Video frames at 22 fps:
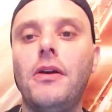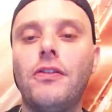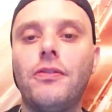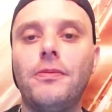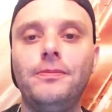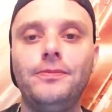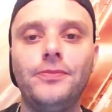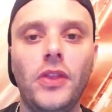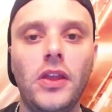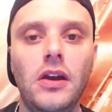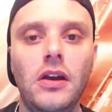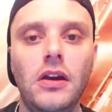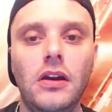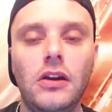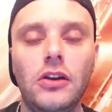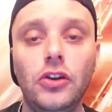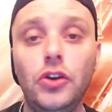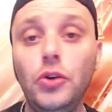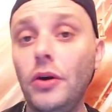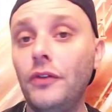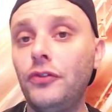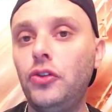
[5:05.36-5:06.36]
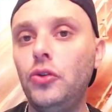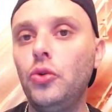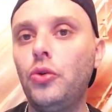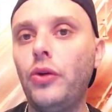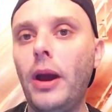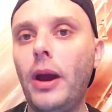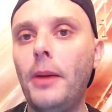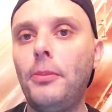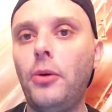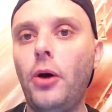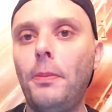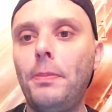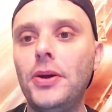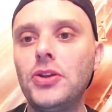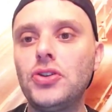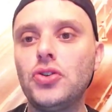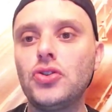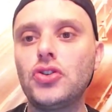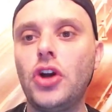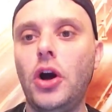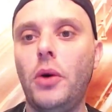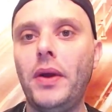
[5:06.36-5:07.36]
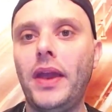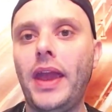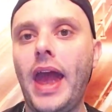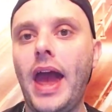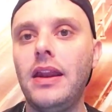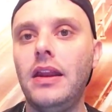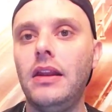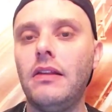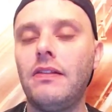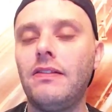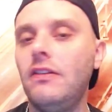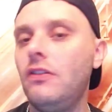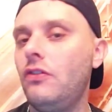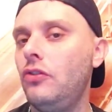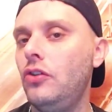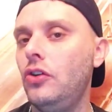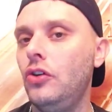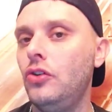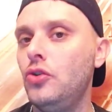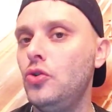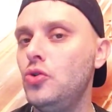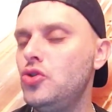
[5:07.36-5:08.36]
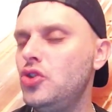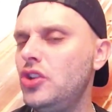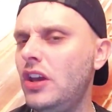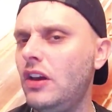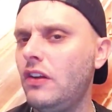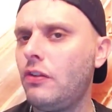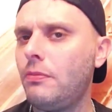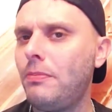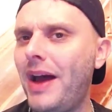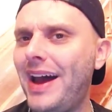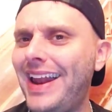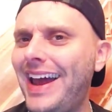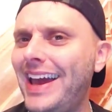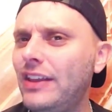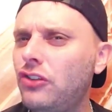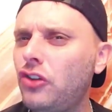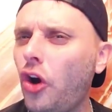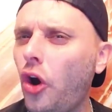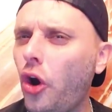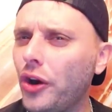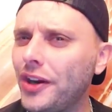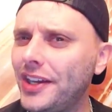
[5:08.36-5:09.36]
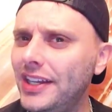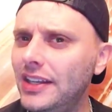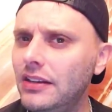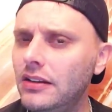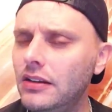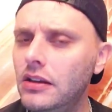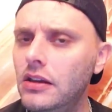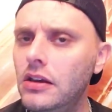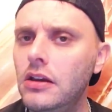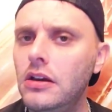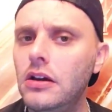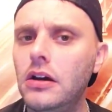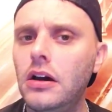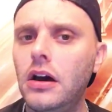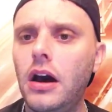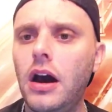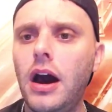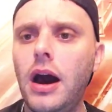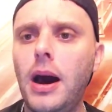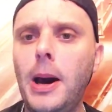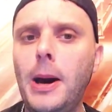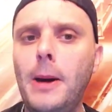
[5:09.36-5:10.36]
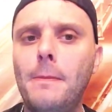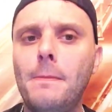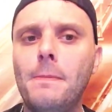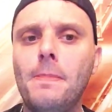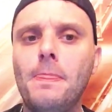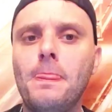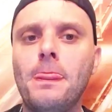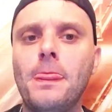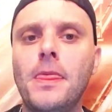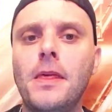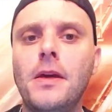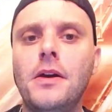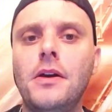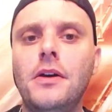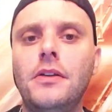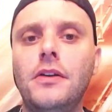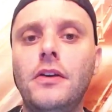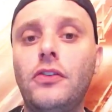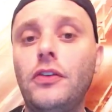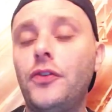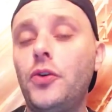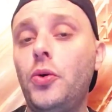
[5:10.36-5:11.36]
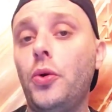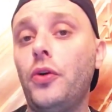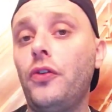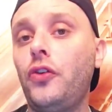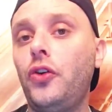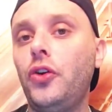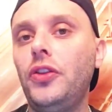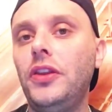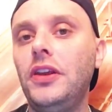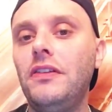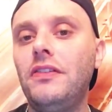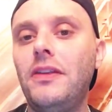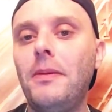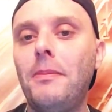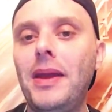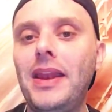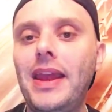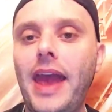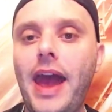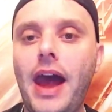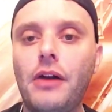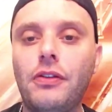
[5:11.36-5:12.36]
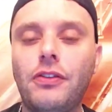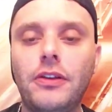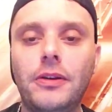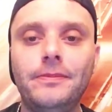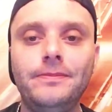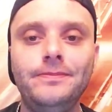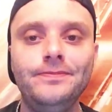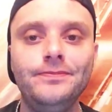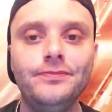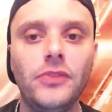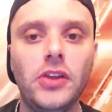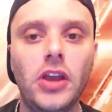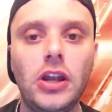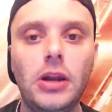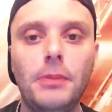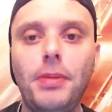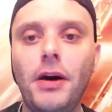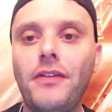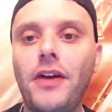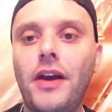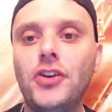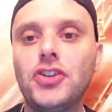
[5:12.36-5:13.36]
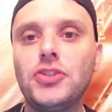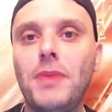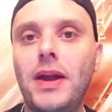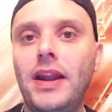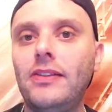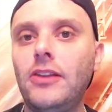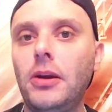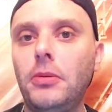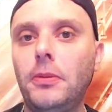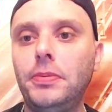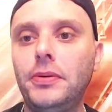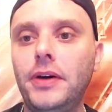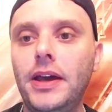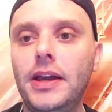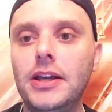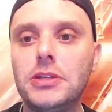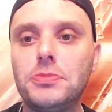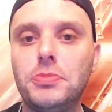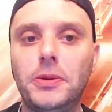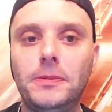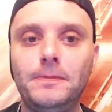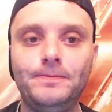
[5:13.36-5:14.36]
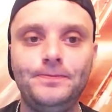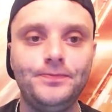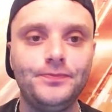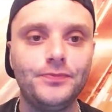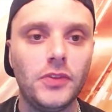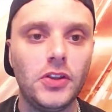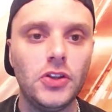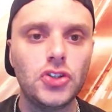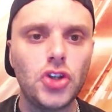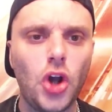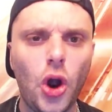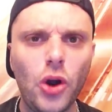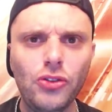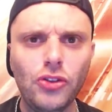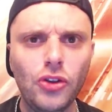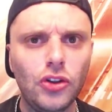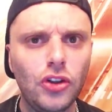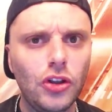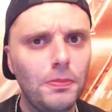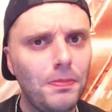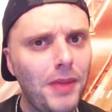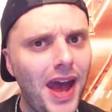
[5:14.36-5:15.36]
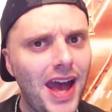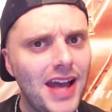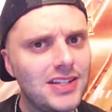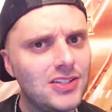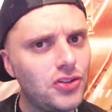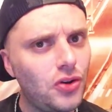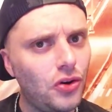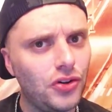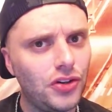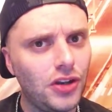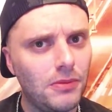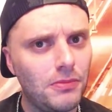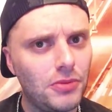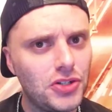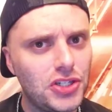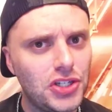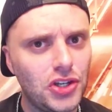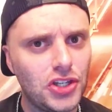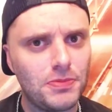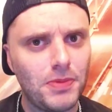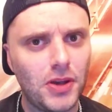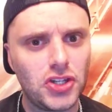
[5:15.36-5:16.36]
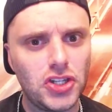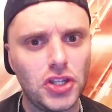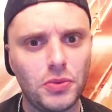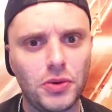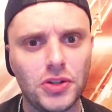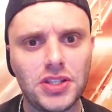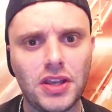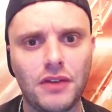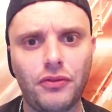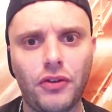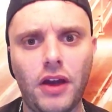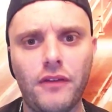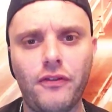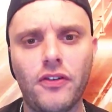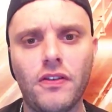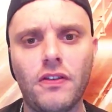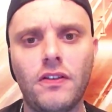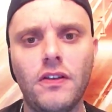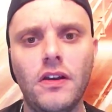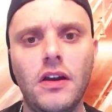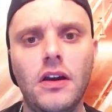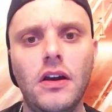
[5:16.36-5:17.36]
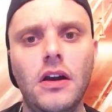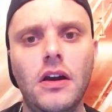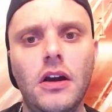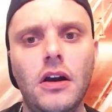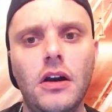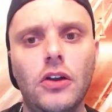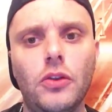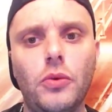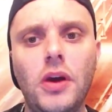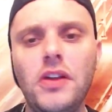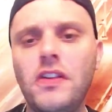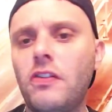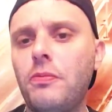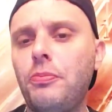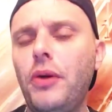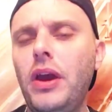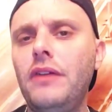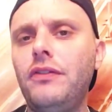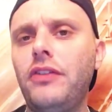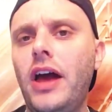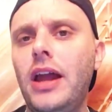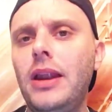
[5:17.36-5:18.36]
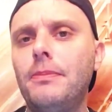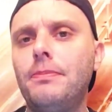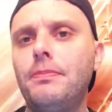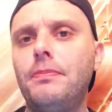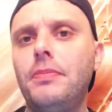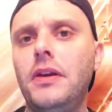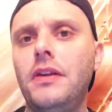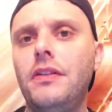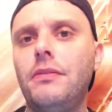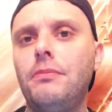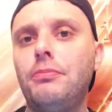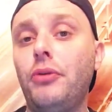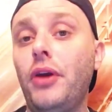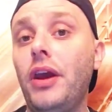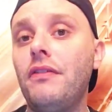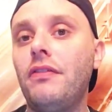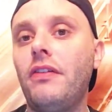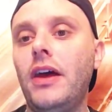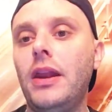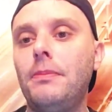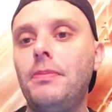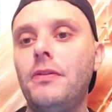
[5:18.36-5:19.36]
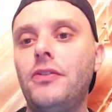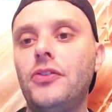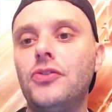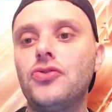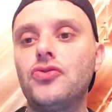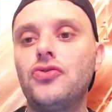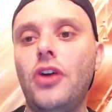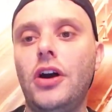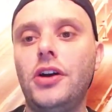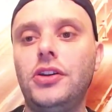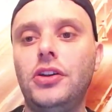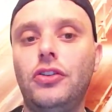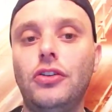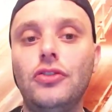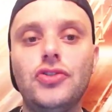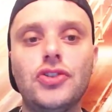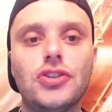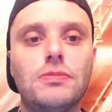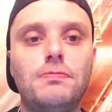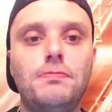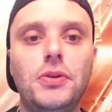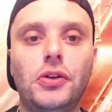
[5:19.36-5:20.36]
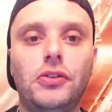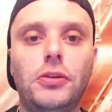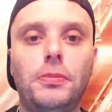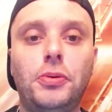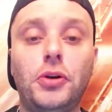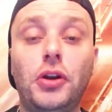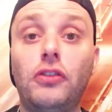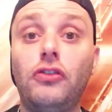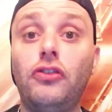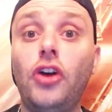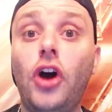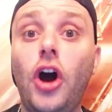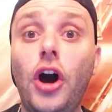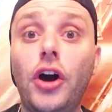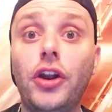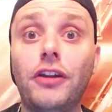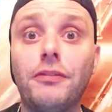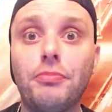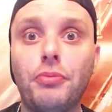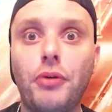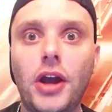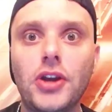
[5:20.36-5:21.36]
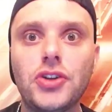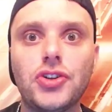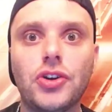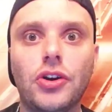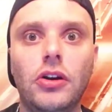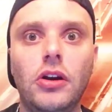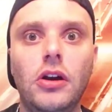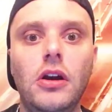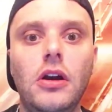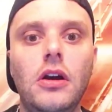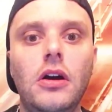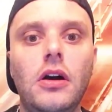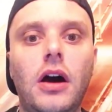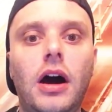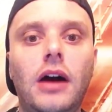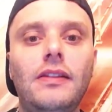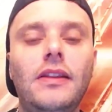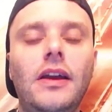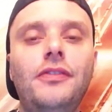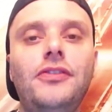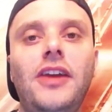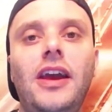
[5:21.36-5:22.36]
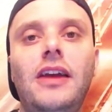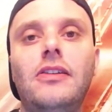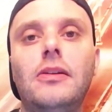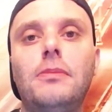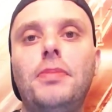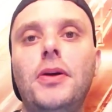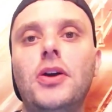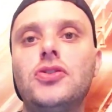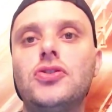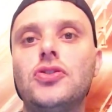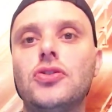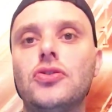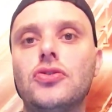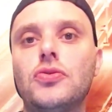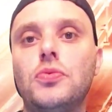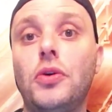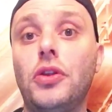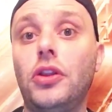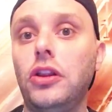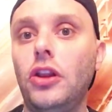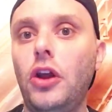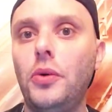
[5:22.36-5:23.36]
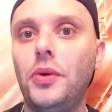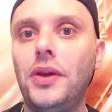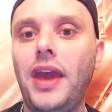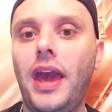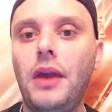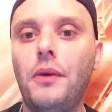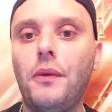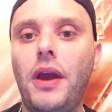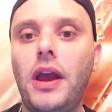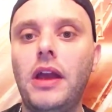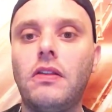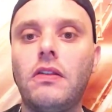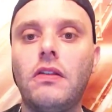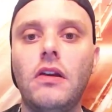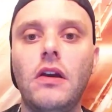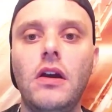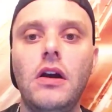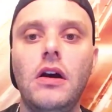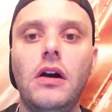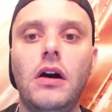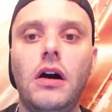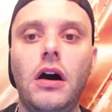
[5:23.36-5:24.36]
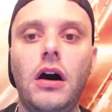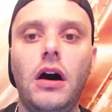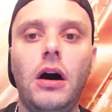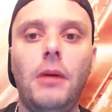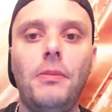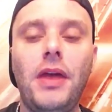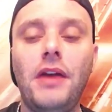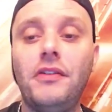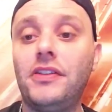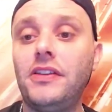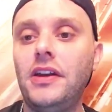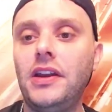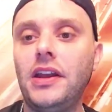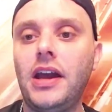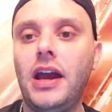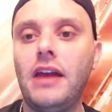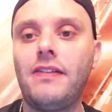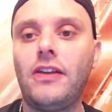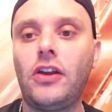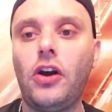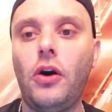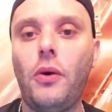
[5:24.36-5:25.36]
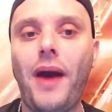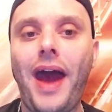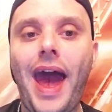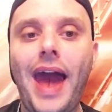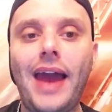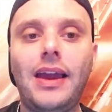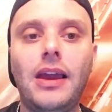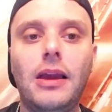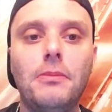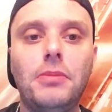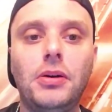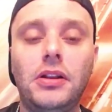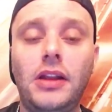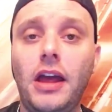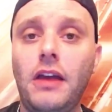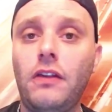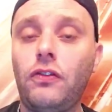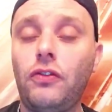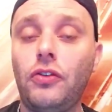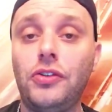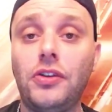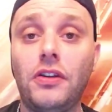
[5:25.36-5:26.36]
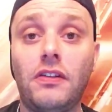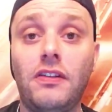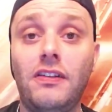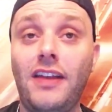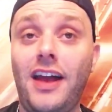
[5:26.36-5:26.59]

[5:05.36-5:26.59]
is you do have two ground ball pitchers going at it. This isn't usually a spot I target. Um, this, of course, could lead to many outs and an above average amount of double plays, but it's hard to look past certain numbers here, especially the ones I've referenced. The way this Brave lineup is, Braves lineup is constructed, they're just built to put a ton of pressure on left handed pitchers with low K rates um, they have a ton of guys that go hacking, but Lester does